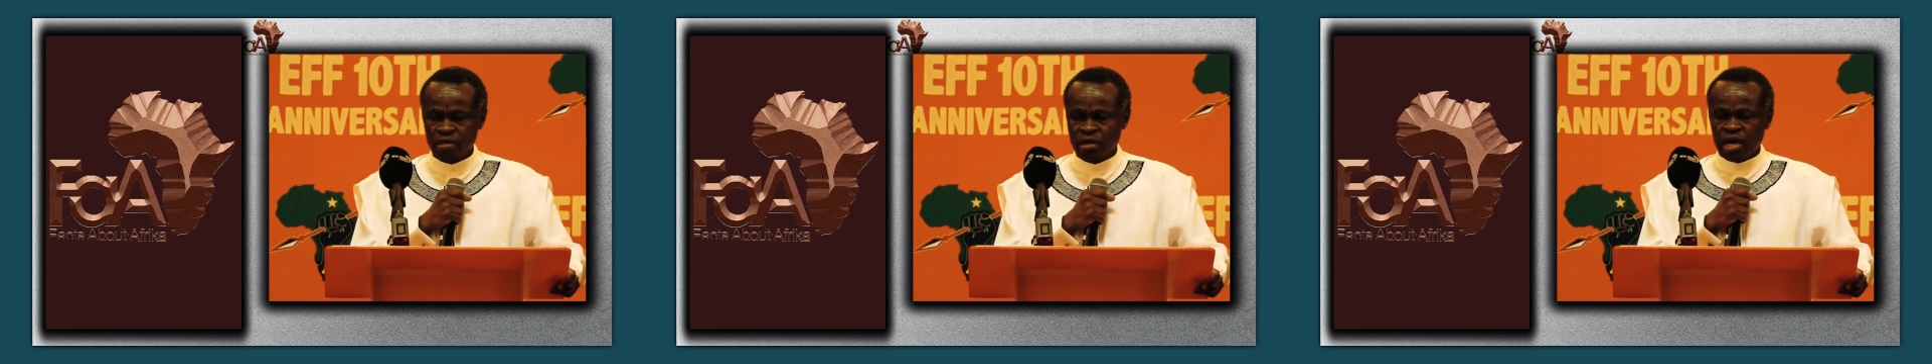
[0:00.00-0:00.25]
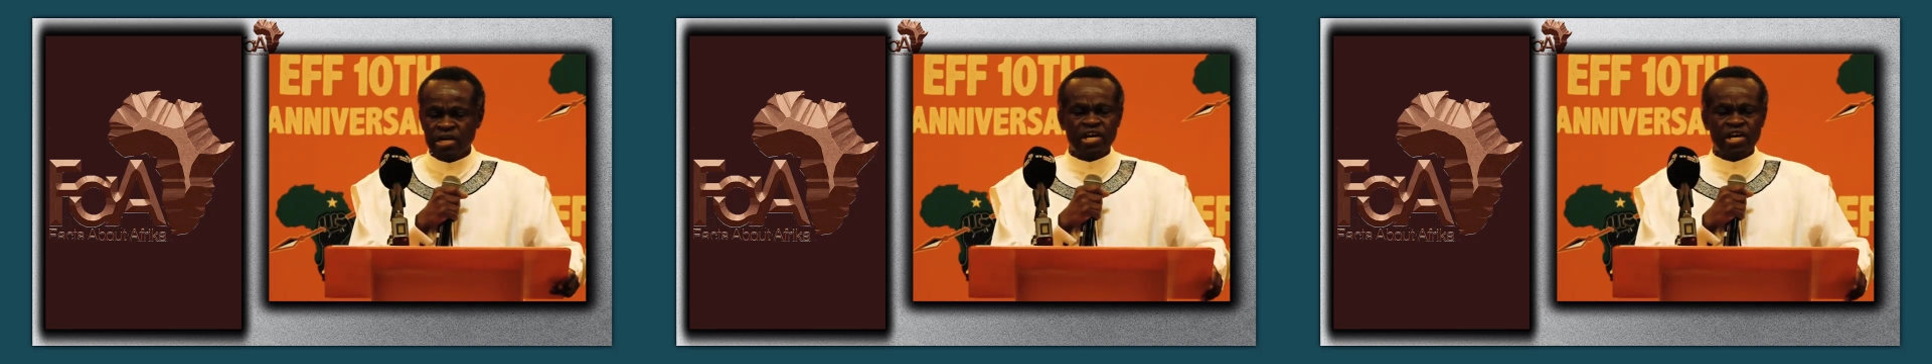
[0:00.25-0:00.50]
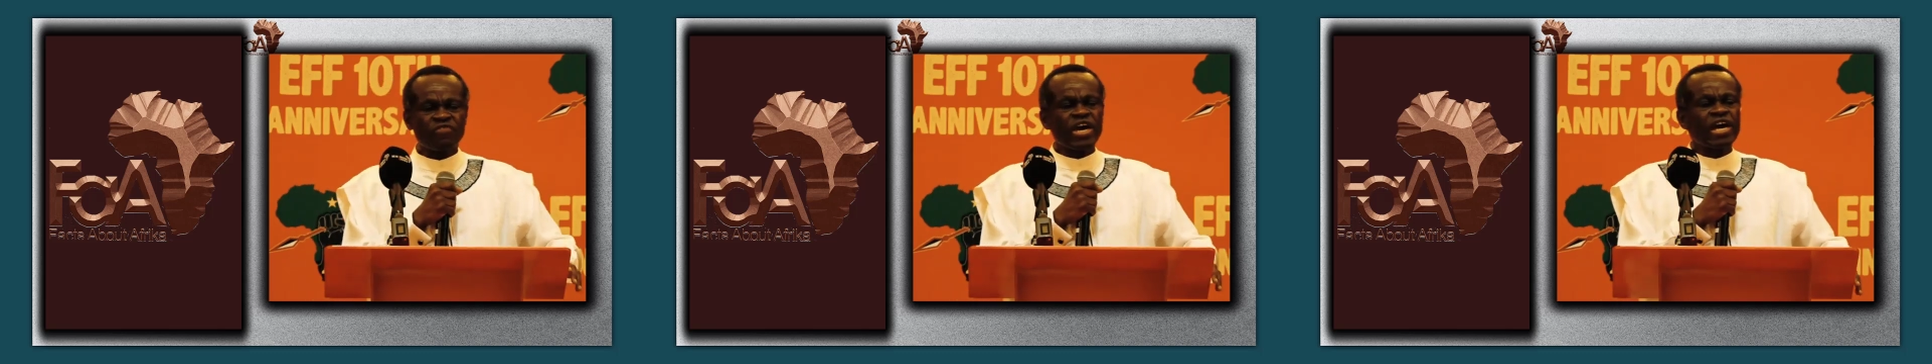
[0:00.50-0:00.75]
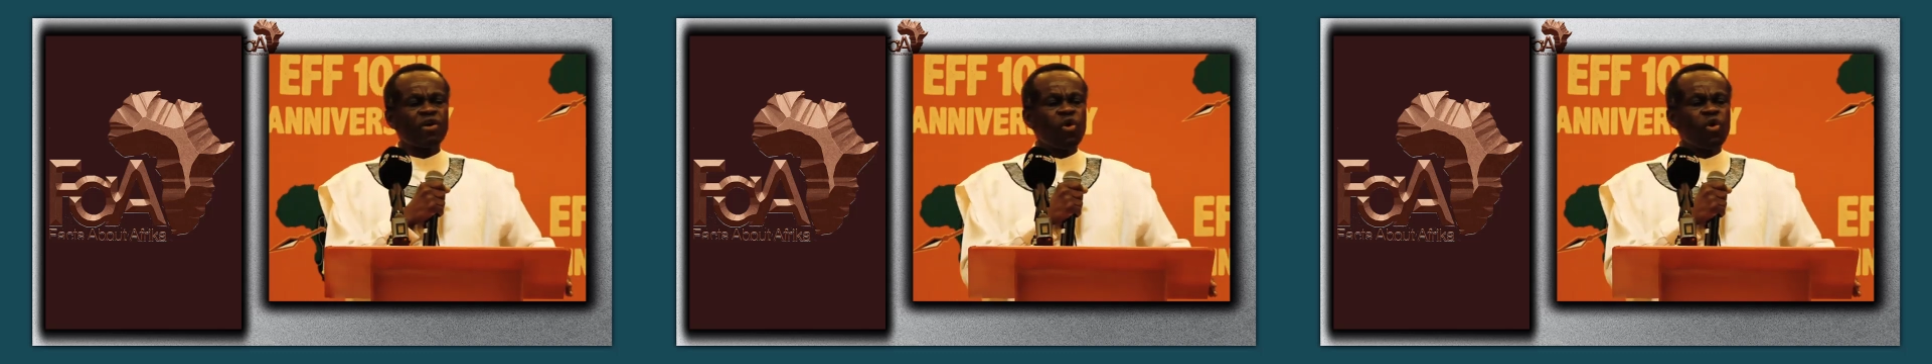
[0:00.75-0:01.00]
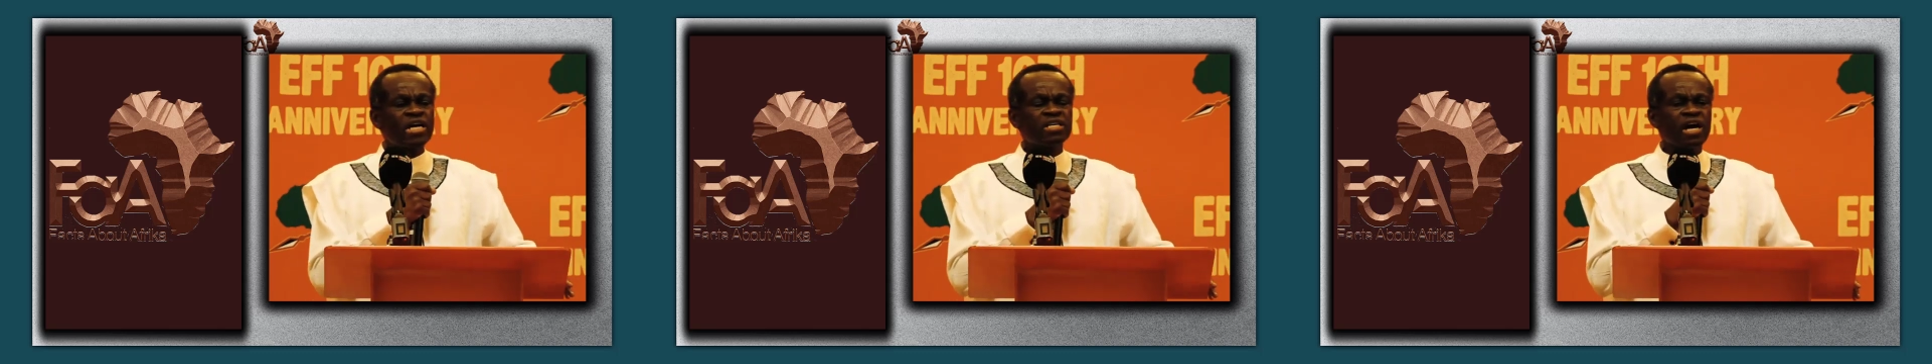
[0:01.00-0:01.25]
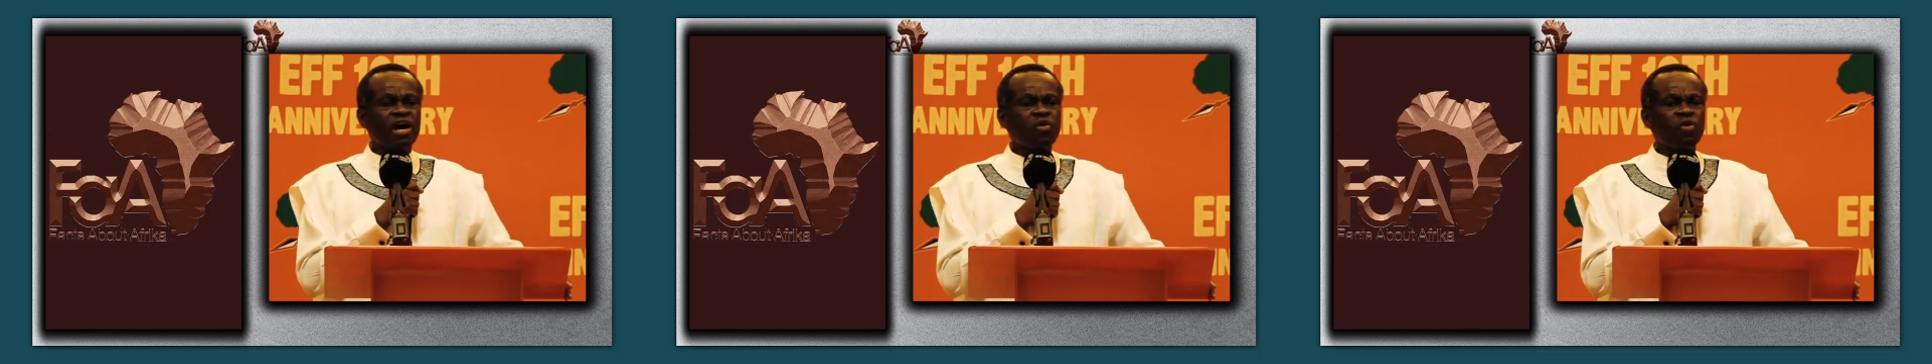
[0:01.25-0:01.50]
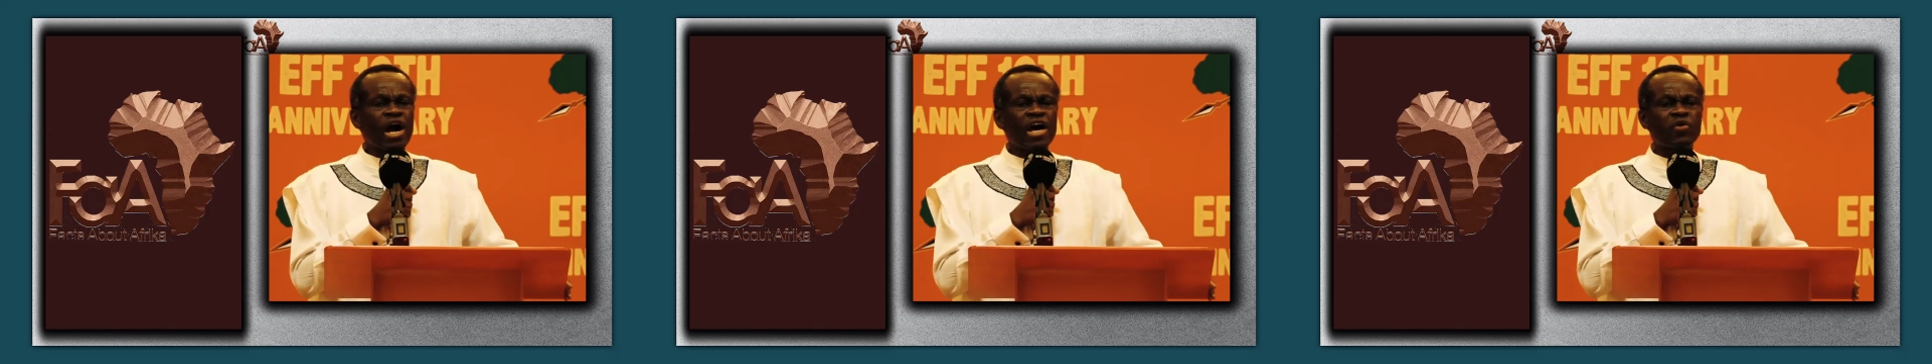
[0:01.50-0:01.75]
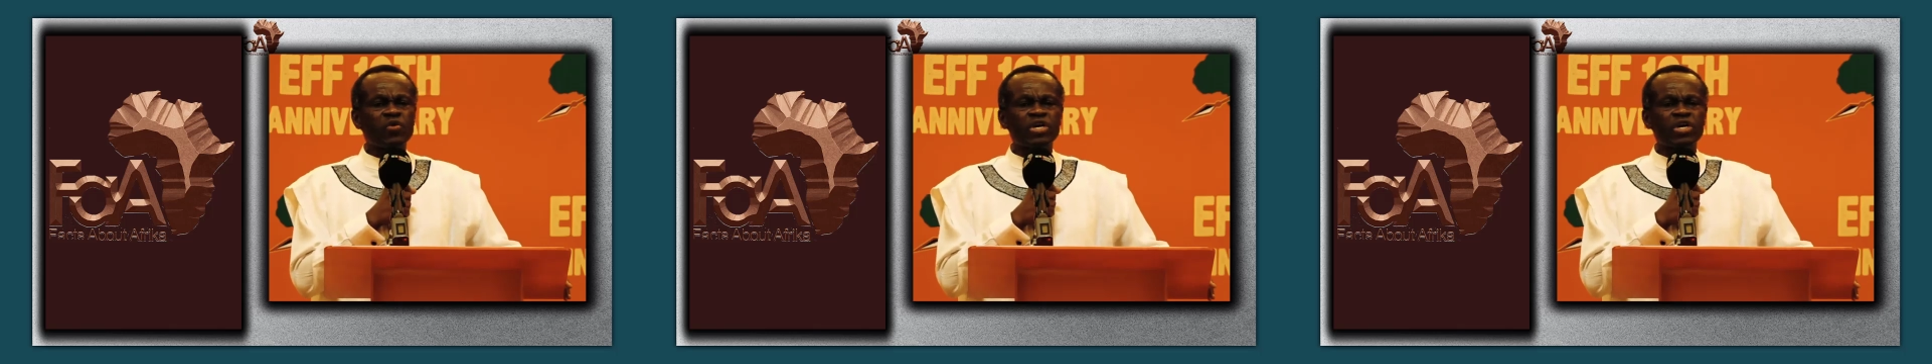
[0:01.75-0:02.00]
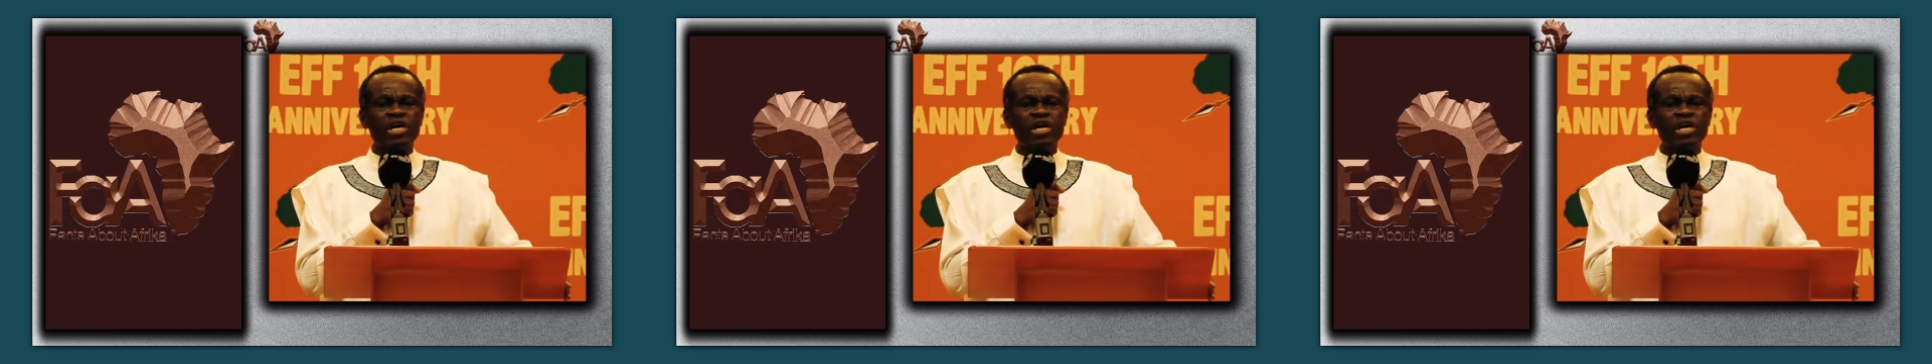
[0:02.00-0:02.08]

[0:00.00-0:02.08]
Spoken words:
And if they wonder why we